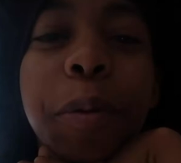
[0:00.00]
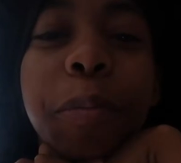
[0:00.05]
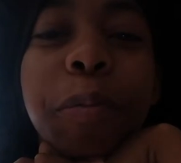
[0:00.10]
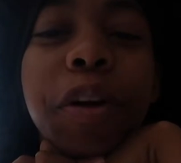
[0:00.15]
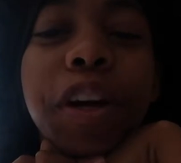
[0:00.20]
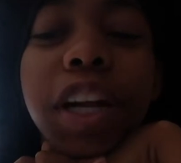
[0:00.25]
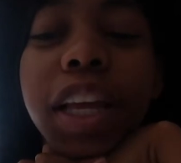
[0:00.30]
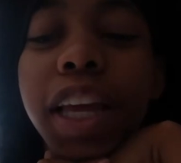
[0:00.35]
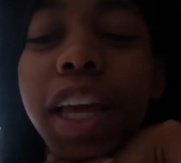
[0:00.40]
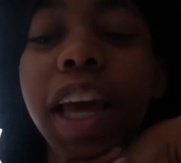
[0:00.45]

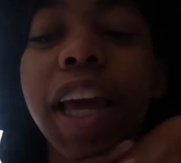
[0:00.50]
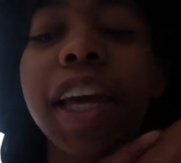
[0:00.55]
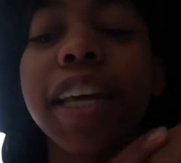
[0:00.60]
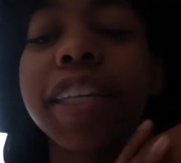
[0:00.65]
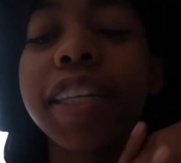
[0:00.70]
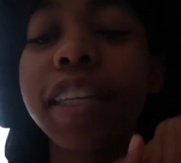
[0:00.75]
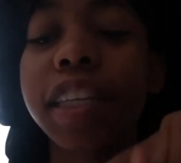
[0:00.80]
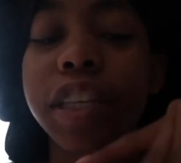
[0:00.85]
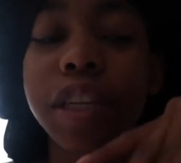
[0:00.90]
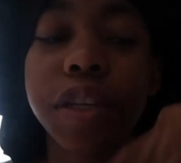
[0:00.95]
morning,
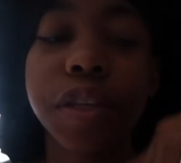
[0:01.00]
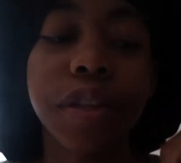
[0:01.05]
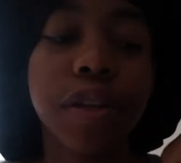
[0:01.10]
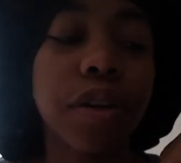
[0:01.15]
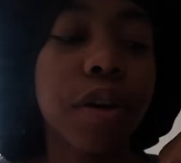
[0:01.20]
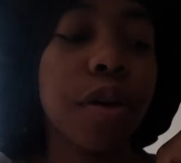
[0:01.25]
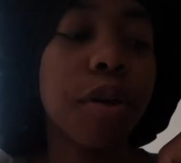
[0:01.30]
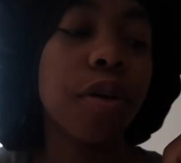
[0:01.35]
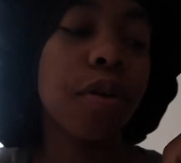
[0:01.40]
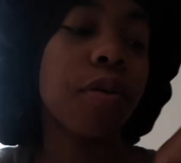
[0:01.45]
guys.
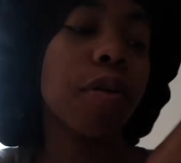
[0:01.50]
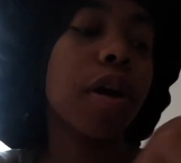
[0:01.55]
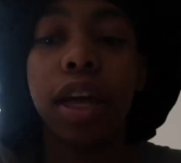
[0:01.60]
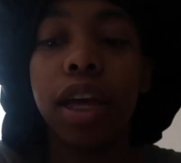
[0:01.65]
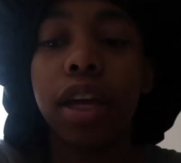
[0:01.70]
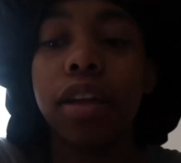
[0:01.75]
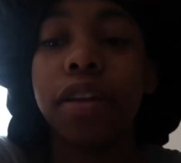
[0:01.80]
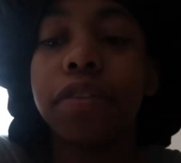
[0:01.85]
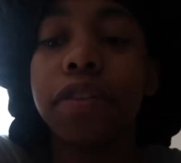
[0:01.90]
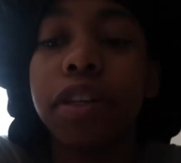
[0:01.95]
So I
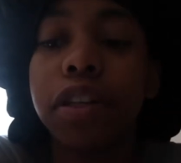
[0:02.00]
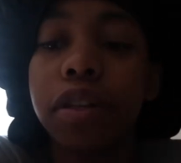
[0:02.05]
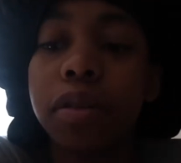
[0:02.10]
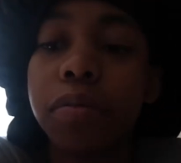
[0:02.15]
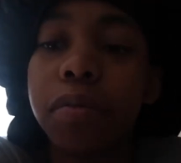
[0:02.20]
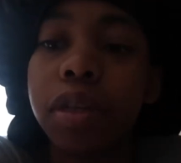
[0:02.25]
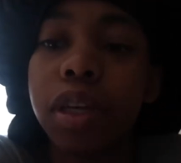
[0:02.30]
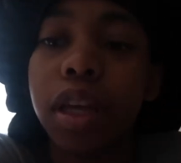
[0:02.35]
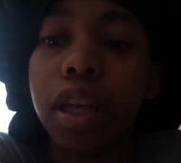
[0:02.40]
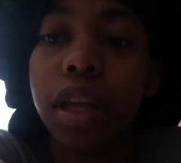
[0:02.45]
had
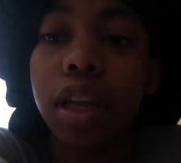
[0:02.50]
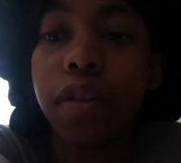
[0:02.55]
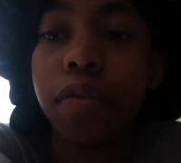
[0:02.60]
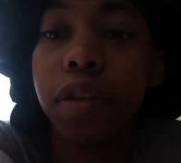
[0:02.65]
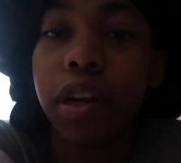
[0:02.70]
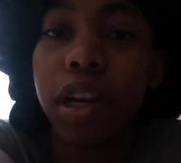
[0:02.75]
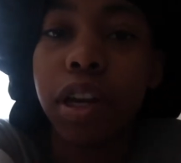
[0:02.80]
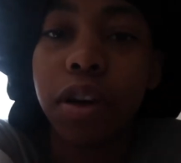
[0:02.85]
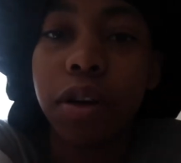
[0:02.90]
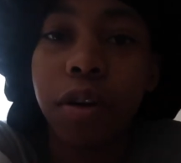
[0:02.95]
filmed a
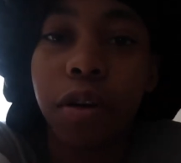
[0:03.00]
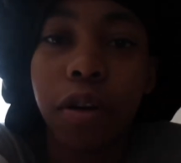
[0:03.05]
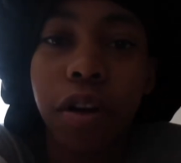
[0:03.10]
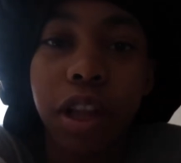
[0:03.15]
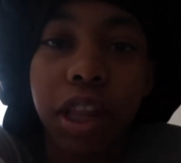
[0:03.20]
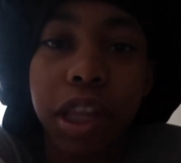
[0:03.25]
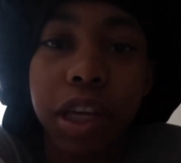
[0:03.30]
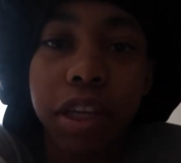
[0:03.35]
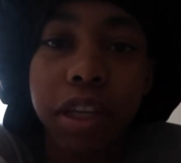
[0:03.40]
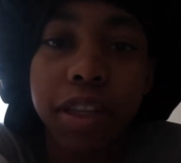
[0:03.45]
video
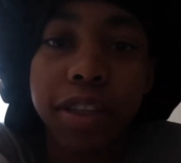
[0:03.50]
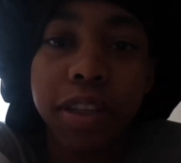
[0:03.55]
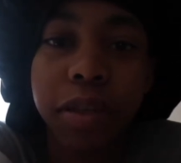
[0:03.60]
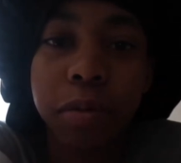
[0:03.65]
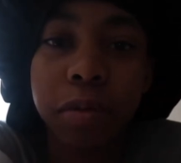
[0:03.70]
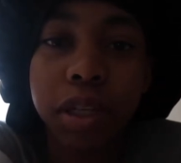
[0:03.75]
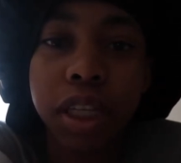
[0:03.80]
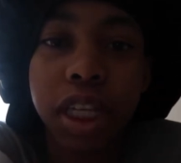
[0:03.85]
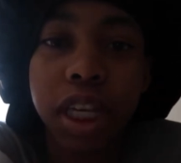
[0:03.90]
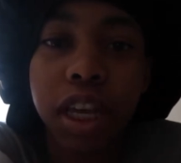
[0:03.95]
earlier this
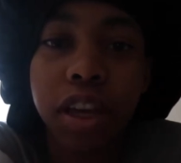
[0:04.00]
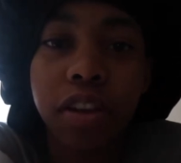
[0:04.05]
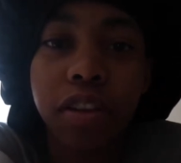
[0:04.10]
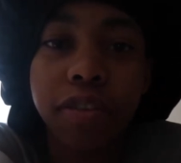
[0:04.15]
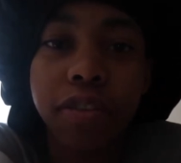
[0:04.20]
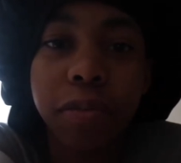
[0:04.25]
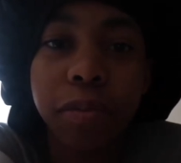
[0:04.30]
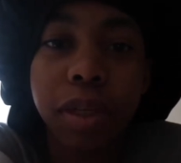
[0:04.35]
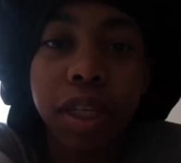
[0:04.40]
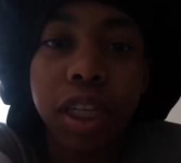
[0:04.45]
week
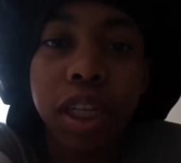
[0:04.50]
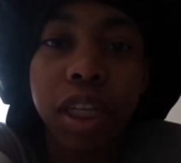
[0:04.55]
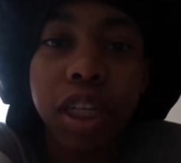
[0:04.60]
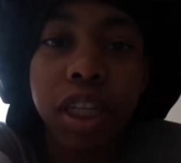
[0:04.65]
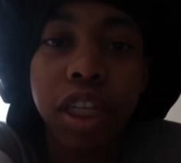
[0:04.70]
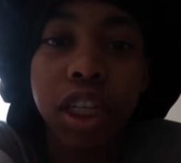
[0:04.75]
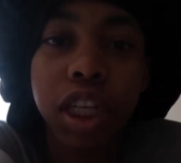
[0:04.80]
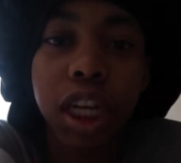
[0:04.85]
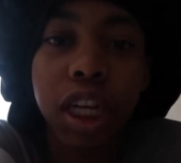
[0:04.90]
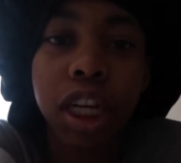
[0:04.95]
of
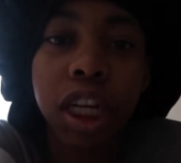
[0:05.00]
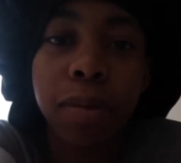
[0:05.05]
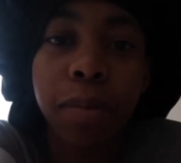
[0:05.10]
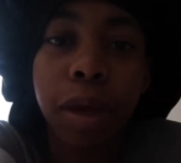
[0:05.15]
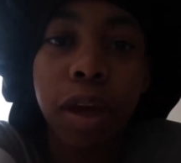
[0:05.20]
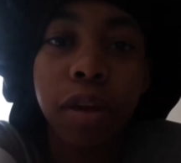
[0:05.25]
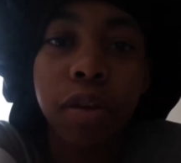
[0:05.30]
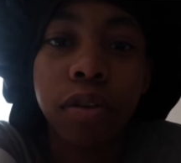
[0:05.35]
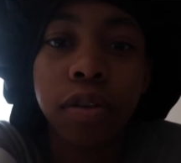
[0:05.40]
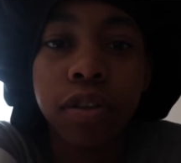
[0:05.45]
me sharing
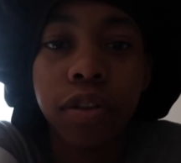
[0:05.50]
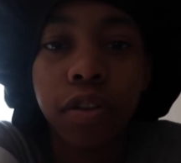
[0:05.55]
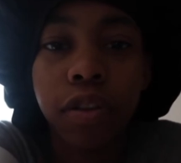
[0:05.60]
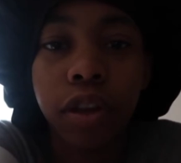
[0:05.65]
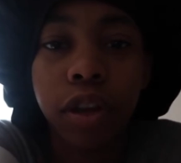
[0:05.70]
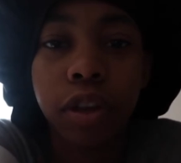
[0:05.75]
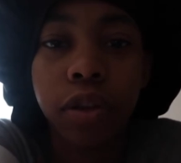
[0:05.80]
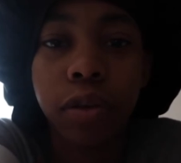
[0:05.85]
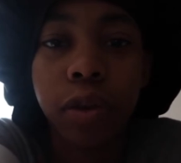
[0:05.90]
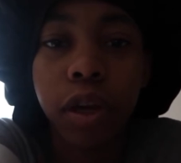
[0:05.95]
my goals of the
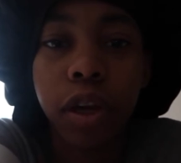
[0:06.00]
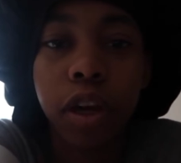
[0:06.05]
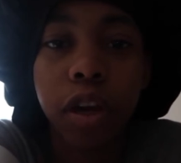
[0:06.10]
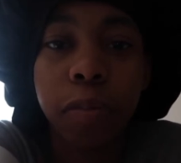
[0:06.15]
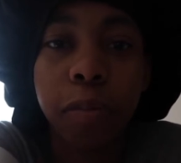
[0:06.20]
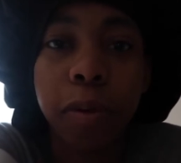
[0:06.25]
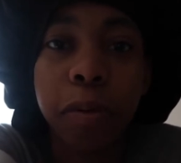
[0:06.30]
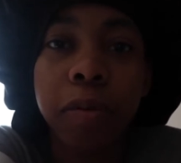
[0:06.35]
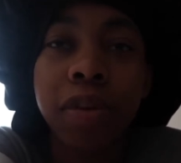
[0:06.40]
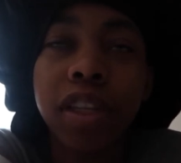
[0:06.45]
new year,
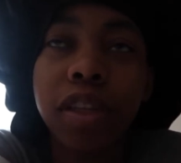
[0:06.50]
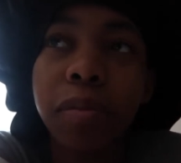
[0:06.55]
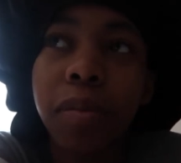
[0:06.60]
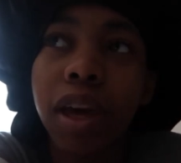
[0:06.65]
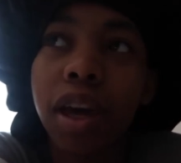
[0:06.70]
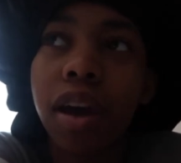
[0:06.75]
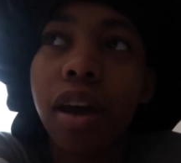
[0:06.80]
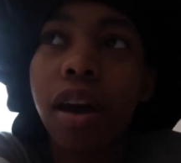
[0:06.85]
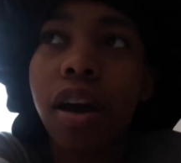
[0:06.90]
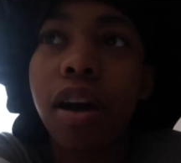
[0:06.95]
but it was in
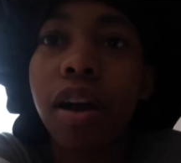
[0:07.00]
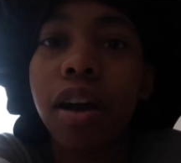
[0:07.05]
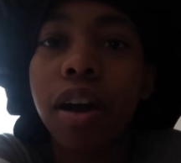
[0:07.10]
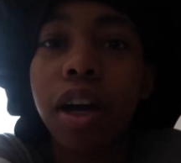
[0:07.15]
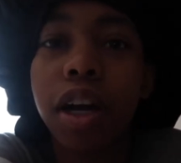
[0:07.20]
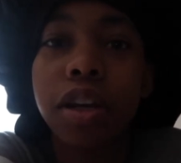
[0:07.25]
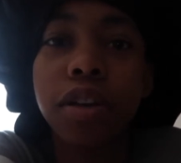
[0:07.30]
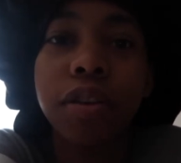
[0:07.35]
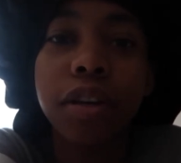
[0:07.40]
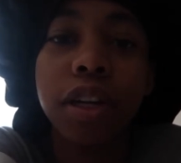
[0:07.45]
my
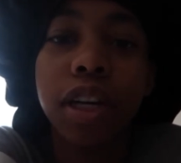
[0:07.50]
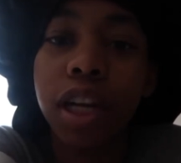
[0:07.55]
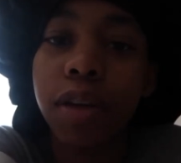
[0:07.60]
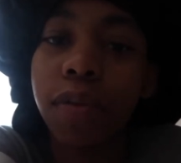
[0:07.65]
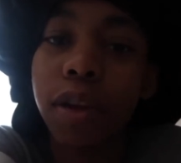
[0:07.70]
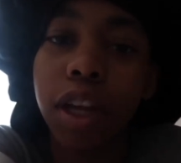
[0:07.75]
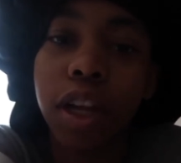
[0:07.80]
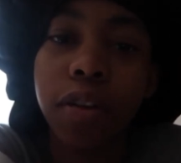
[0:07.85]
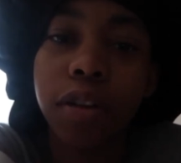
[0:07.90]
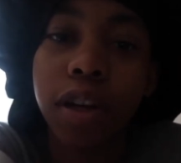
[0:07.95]
car and you couldn't
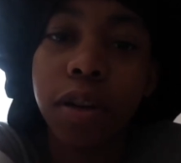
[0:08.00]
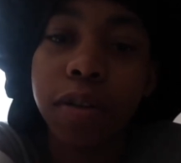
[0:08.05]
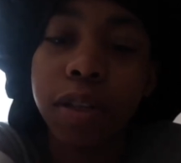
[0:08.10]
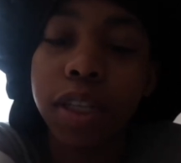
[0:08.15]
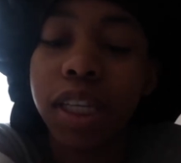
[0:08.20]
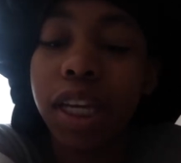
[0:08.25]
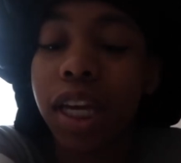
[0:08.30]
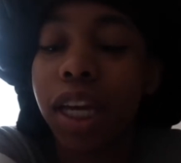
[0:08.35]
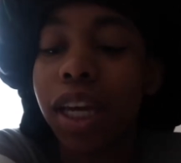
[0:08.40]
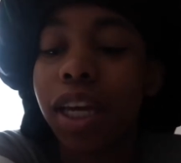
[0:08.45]
even hear what I was
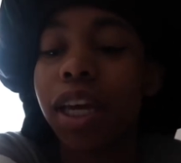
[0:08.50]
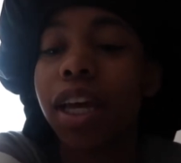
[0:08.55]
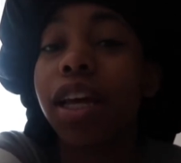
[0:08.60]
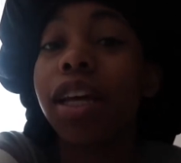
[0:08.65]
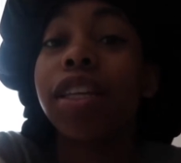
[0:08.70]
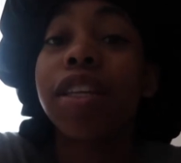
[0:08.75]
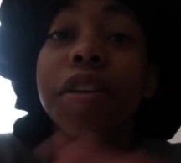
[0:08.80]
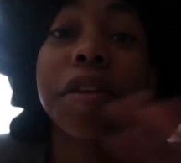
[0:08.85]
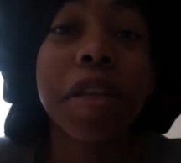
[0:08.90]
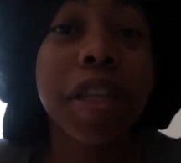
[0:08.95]
saying.
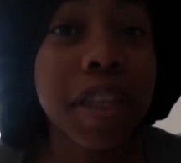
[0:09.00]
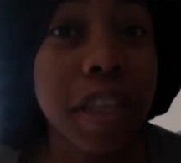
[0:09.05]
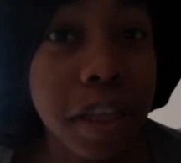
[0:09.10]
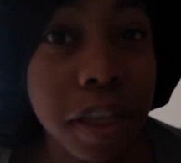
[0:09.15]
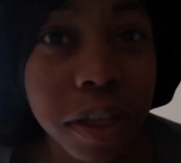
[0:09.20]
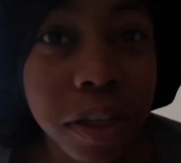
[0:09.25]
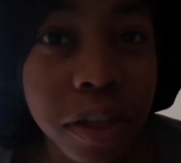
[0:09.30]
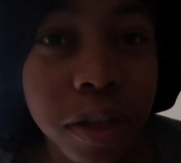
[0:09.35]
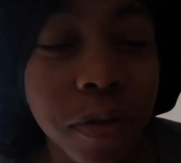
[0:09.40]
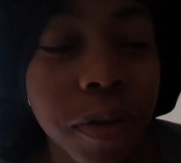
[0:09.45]
So this is
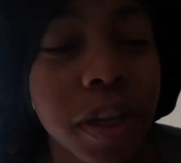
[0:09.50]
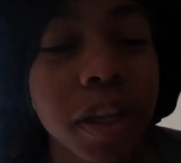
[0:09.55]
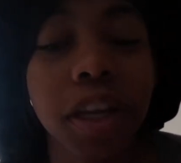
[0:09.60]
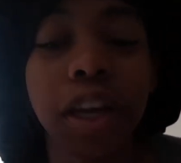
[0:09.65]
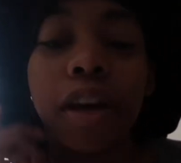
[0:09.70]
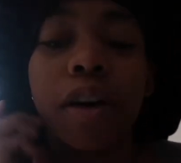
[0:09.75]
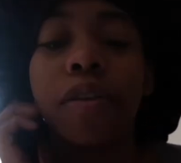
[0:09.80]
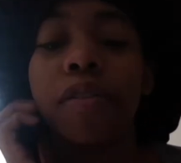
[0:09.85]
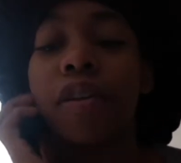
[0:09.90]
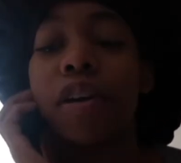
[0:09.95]
the new
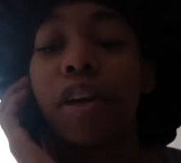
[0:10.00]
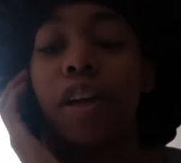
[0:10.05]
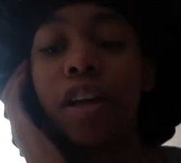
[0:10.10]
video.